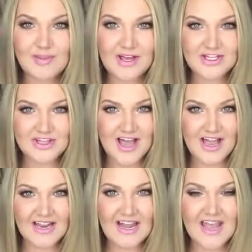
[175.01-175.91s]
blush
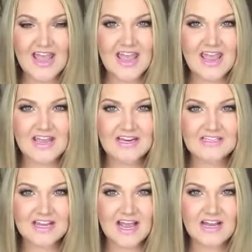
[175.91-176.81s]
line,
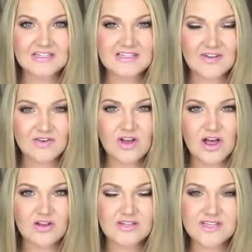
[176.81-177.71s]
and I got several
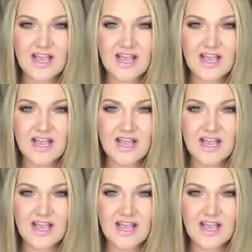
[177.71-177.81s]
colors.